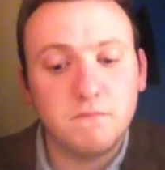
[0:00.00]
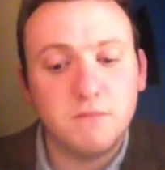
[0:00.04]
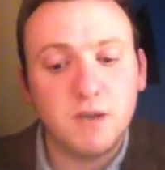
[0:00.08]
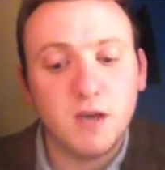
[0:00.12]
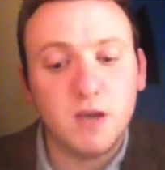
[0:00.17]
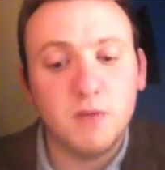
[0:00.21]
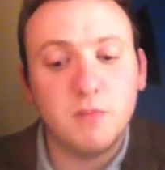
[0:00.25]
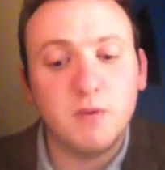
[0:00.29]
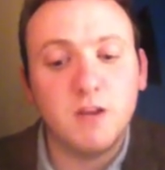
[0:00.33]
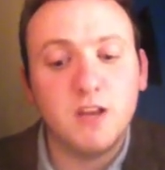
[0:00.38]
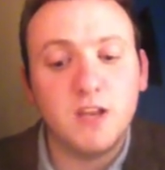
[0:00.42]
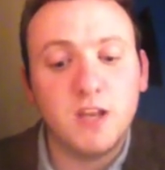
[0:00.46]

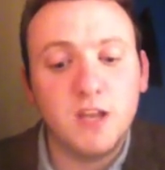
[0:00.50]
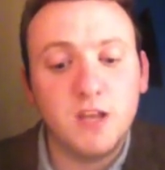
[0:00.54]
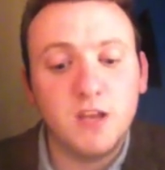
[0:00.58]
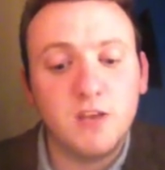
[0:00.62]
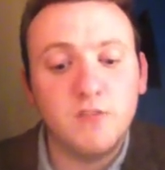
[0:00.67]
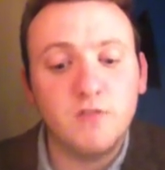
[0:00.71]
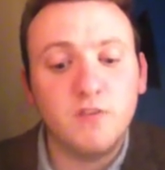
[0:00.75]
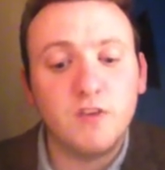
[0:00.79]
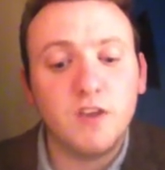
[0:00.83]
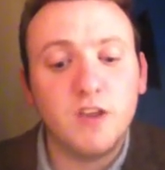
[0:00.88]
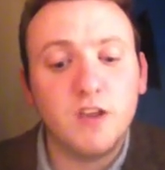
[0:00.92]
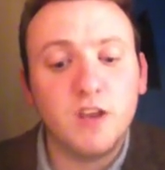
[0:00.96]
I
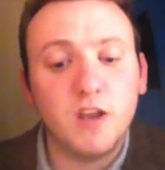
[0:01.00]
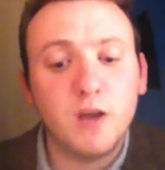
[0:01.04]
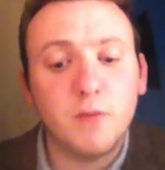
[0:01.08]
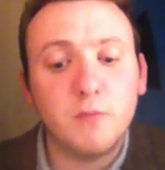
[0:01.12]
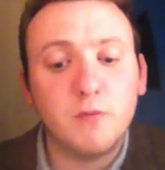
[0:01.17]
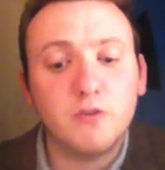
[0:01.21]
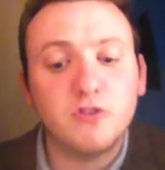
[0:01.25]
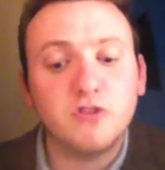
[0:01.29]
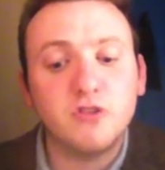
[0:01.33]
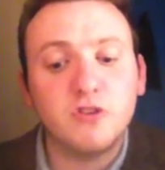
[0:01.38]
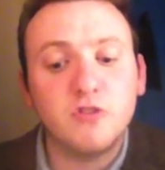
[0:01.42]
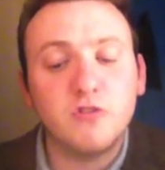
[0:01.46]
believe in
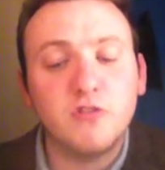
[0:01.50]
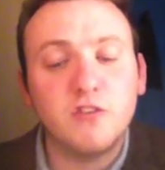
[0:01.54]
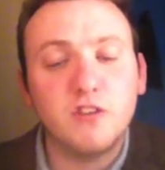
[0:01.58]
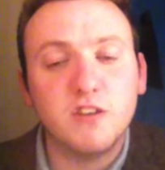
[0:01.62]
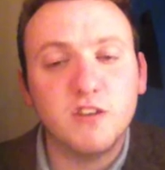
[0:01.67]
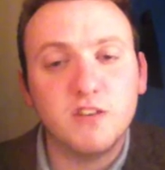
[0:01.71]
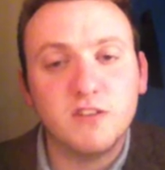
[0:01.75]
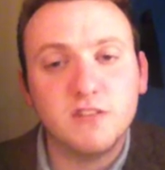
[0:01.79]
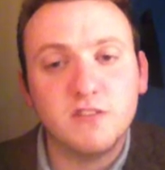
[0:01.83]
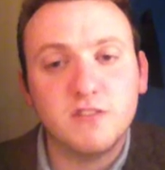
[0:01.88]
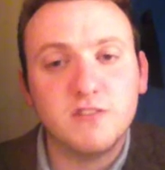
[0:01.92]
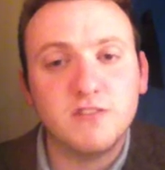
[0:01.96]

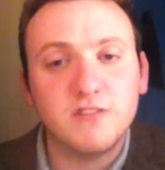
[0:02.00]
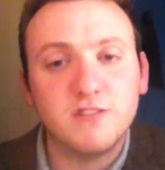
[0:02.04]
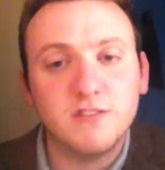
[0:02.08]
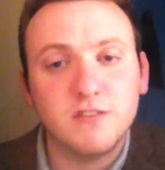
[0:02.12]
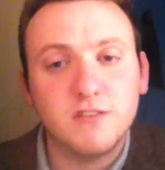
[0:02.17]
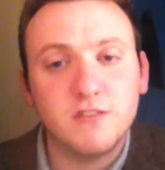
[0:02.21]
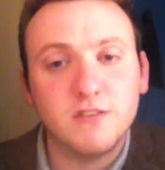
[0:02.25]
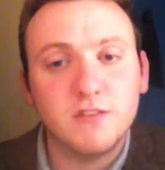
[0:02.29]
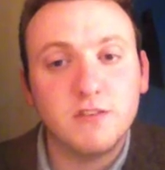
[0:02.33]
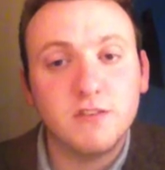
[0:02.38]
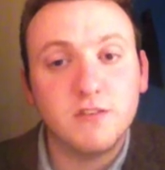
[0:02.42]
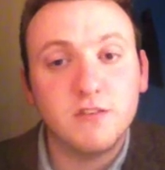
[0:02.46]
opportunities,
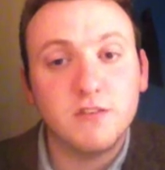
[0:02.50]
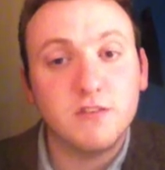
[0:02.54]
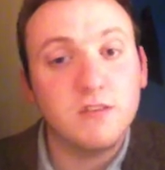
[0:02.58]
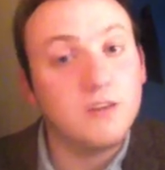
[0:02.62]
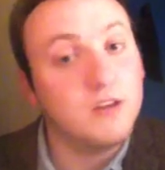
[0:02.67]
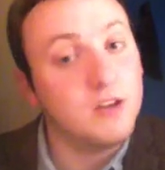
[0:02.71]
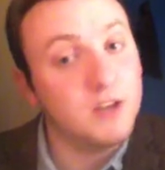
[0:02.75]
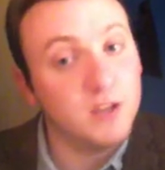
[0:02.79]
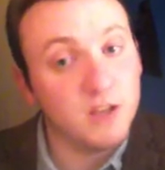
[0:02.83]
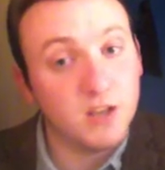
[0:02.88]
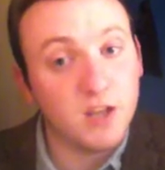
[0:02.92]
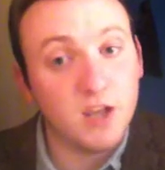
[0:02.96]

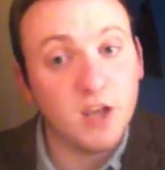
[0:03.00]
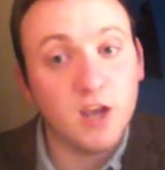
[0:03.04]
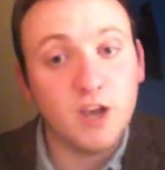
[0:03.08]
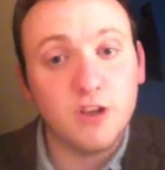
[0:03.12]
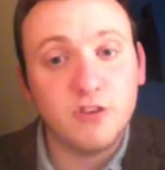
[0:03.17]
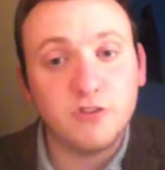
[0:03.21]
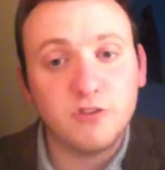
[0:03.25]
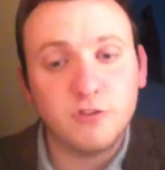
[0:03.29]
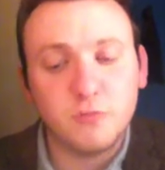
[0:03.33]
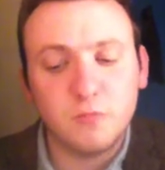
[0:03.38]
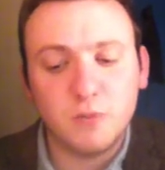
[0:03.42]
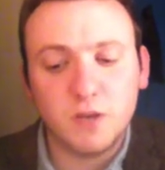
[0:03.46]
and I
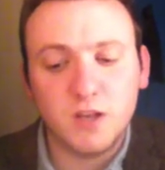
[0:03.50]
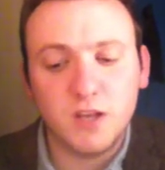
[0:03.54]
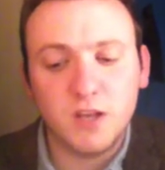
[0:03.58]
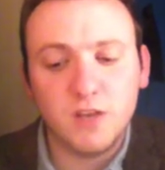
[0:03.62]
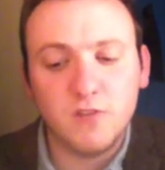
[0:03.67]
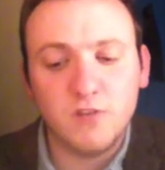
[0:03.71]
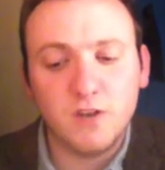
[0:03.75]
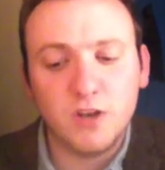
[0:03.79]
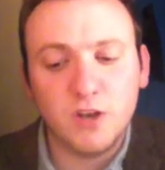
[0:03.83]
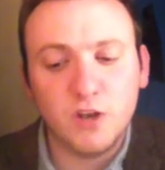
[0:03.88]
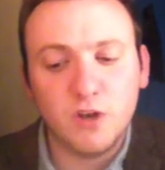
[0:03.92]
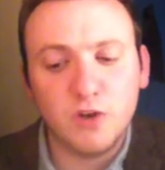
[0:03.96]
also
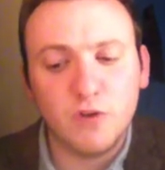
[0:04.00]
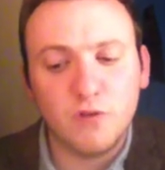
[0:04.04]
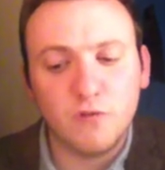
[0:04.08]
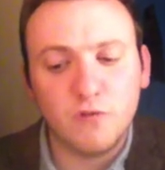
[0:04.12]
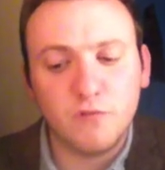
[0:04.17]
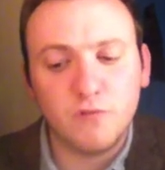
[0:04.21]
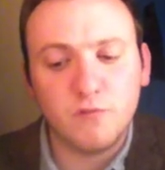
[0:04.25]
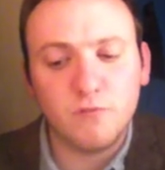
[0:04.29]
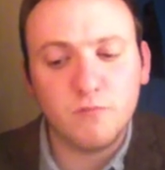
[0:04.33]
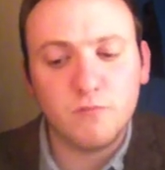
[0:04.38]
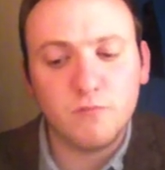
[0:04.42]
believe in love.